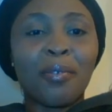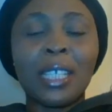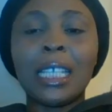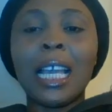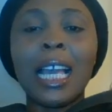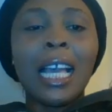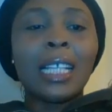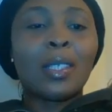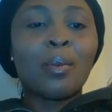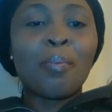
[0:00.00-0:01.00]
fee
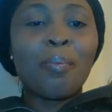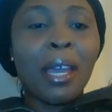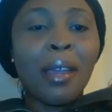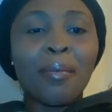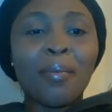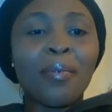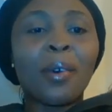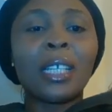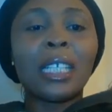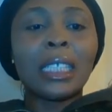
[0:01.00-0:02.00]
to pay
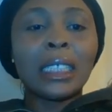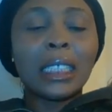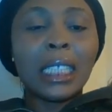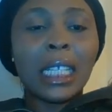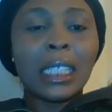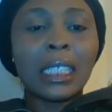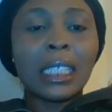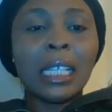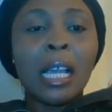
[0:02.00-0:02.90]
for English test.